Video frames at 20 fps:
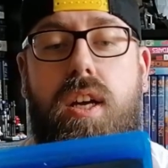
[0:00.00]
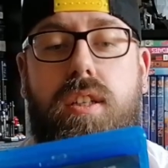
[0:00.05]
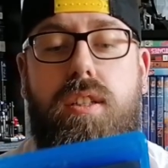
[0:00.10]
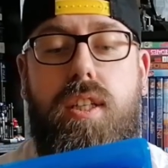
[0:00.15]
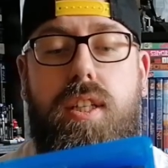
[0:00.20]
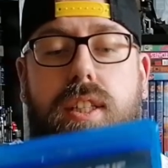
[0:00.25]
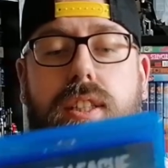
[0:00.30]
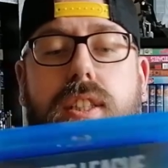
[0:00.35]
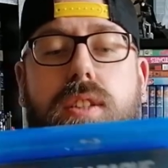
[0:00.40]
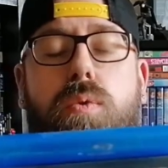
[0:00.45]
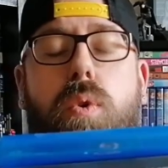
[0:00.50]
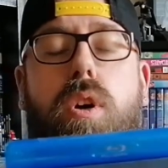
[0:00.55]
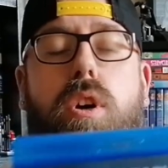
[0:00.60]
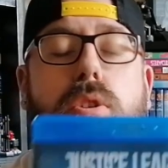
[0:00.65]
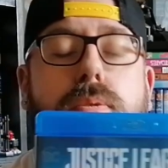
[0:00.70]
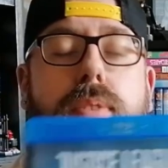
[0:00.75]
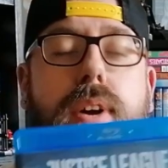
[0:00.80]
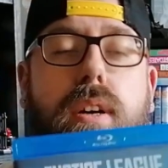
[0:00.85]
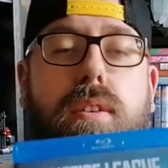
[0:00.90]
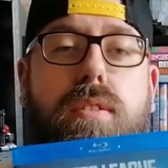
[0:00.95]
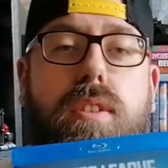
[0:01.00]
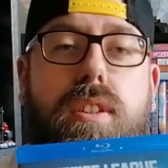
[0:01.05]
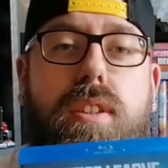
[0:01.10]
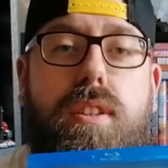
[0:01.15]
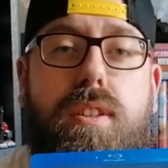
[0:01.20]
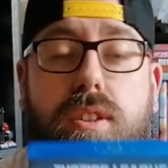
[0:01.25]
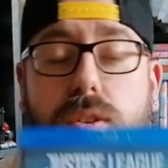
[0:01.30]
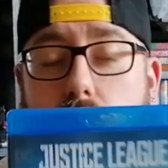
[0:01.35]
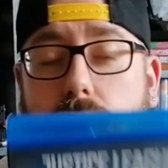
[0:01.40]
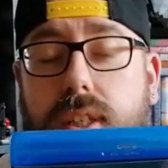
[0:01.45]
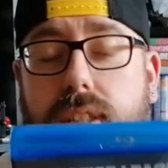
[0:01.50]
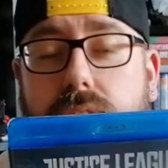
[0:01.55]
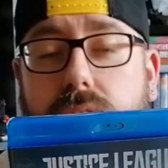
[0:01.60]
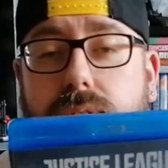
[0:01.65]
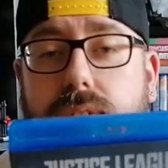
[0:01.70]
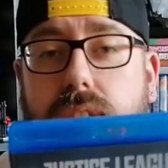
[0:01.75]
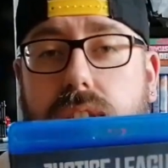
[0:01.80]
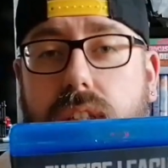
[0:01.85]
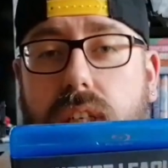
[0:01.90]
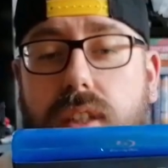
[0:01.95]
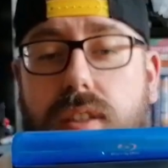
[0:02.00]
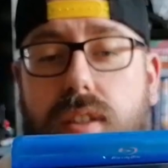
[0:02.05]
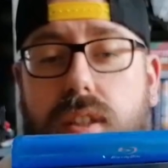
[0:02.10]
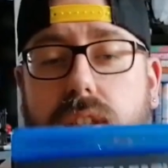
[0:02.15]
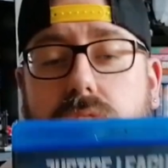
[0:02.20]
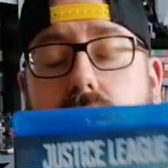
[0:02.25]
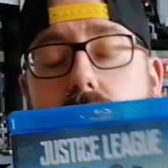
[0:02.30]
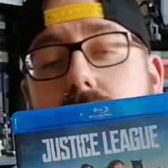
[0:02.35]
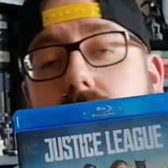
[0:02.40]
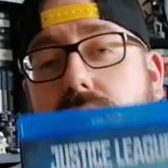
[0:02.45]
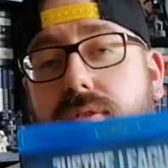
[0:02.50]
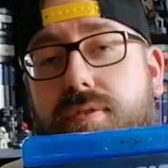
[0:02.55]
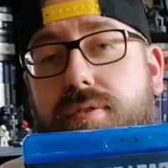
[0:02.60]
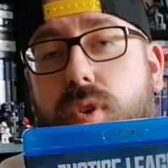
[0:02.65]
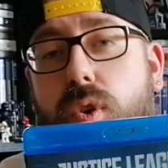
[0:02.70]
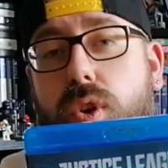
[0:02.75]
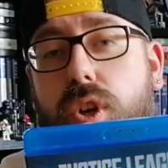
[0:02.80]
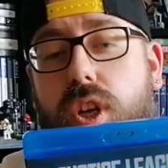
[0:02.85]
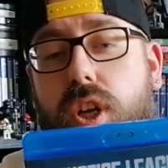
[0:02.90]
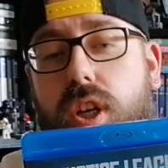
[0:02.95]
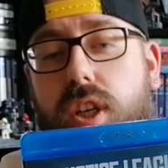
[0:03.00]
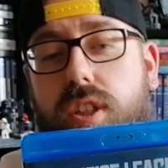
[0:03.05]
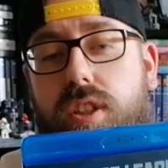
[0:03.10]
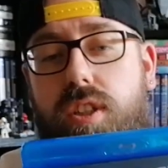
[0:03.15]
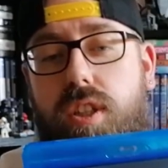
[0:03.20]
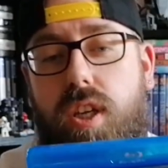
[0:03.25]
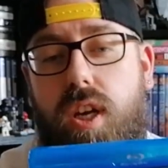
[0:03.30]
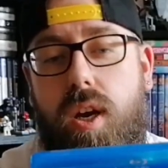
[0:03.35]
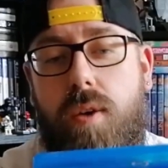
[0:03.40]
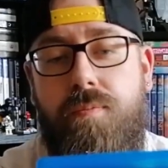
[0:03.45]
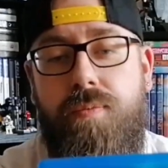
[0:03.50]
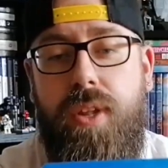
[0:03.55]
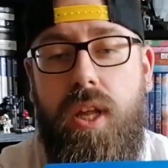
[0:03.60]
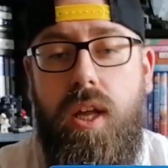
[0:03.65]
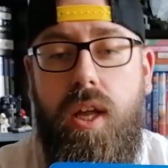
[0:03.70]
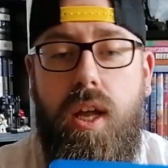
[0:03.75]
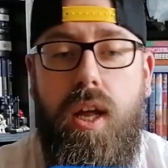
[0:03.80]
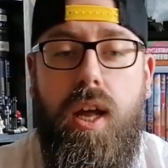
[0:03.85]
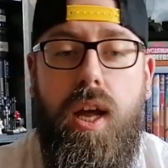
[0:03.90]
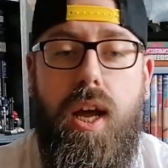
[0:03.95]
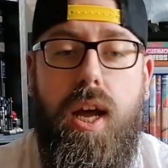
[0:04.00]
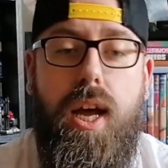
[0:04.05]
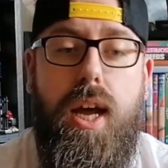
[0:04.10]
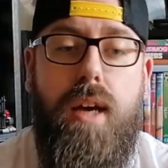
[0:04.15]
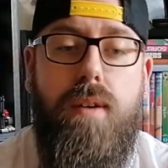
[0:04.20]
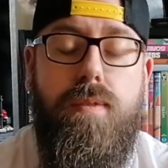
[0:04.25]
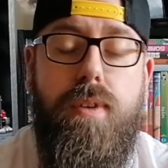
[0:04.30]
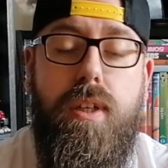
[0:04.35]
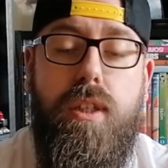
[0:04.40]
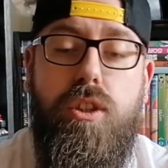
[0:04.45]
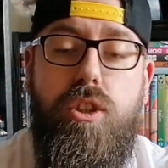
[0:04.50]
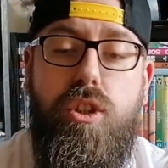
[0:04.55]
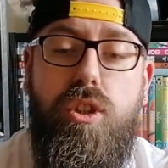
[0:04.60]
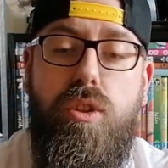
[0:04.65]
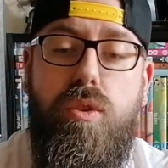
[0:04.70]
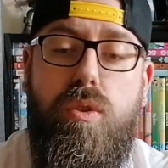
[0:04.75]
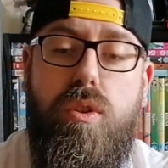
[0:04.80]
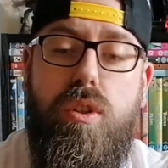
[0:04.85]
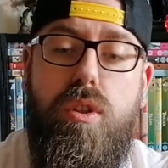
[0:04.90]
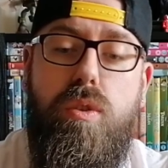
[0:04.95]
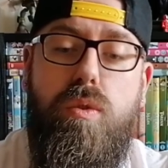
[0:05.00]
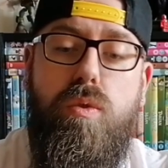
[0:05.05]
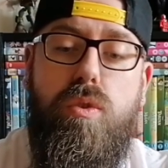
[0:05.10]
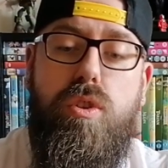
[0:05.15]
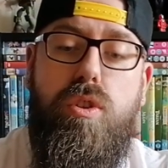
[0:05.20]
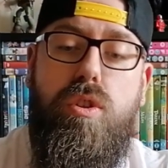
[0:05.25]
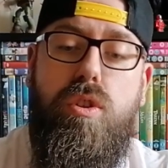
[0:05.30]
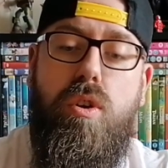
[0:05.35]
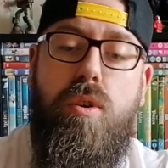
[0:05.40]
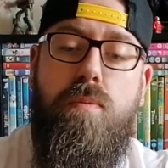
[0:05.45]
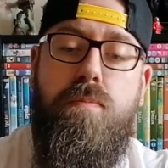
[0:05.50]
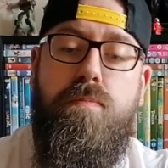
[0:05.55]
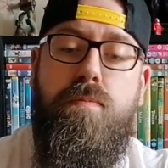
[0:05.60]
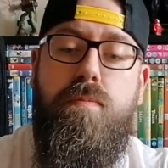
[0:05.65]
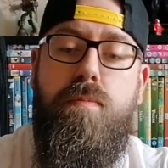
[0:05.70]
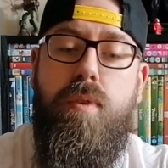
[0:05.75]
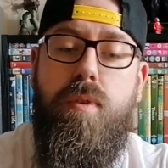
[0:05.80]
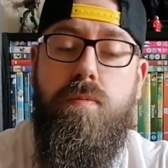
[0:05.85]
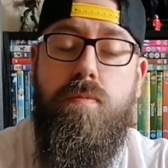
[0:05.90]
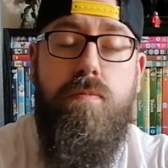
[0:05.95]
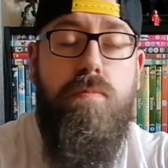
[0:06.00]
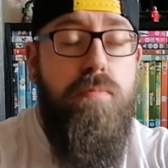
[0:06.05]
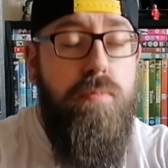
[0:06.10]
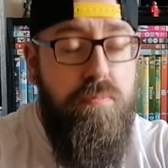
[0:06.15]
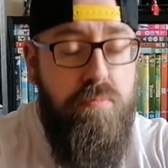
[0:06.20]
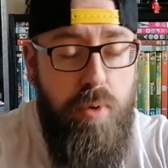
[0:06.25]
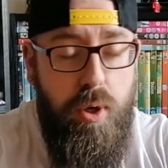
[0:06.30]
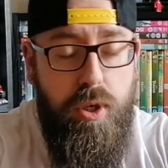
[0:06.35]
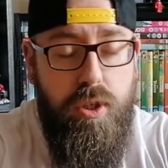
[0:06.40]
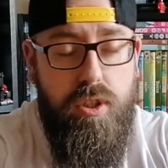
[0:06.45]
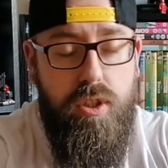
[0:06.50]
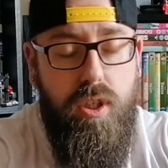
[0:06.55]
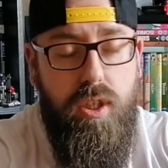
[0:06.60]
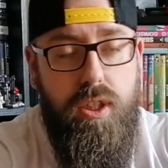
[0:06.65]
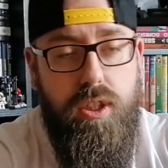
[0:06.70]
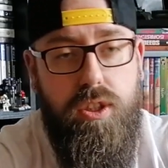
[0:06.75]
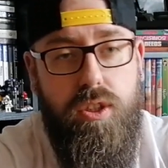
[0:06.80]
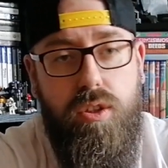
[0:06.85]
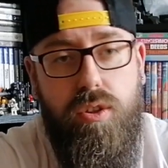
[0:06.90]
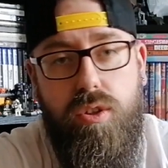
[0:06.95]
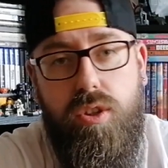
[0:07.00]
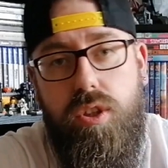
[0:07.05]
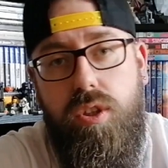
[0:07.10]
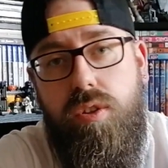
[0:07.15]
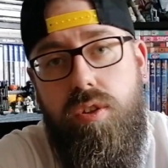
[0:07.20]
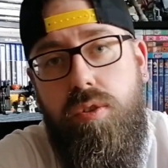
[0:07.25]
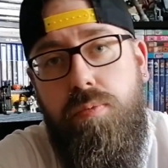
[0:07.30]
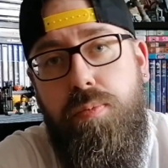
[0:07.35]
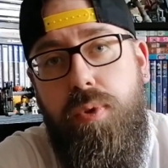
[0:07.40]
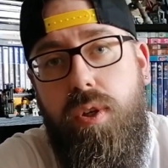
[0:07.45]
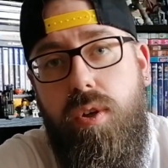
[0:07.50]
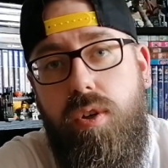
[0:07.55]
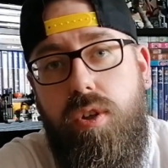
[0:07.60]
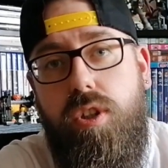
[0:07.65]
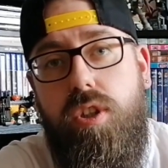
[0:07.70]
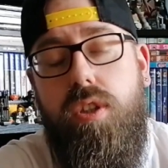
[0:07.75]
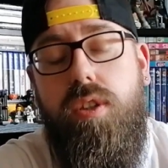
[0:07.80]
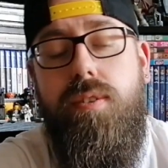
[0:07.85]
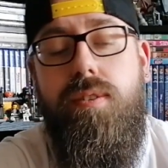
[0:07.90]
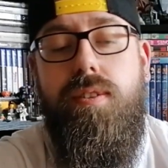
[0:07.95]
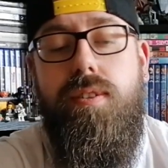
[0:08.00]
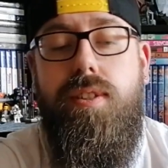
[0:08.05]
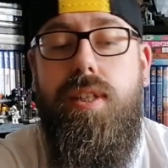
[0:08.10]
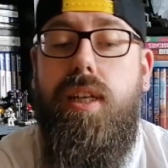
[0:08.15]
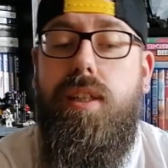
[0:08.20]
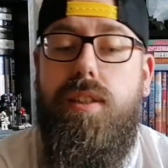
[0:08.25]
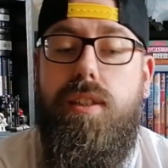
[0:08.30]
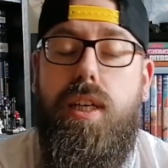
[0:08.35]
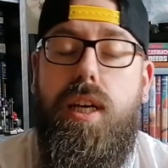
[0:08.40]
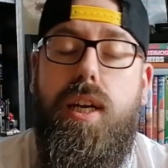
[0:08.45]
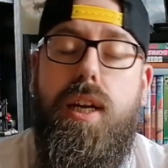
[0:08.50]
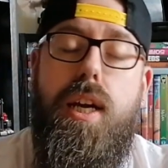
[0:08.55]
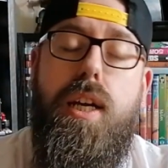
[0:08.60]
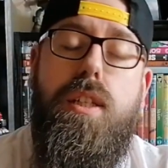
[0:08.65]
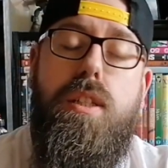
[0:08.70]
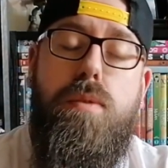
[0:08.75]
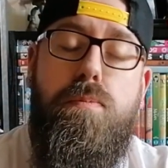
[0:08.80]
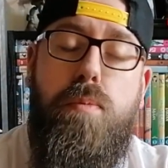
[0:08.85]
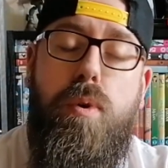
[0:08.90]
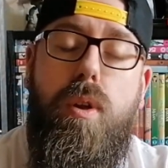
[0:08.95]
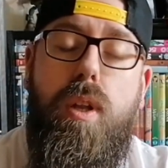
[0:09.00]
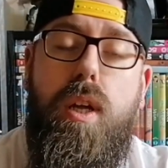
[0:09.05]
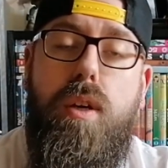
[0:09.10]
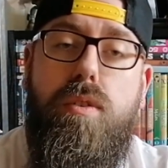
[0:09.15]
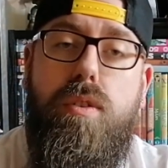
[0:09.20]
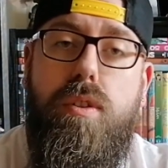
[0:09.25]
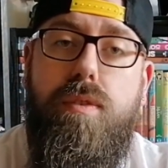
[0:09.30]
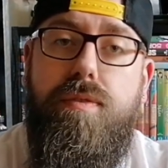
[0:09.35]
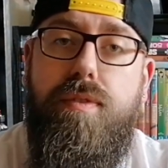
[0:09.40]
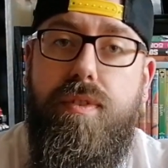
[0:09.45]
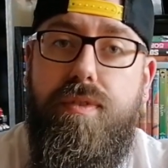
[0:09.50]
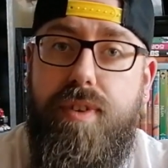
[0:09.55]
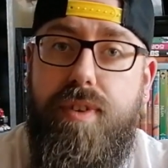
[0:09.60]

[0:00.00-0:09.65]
So this is what came out 2017, so this came out 4 years ago. And due to some personal issues during the production, Zack Snyder had to pull out of the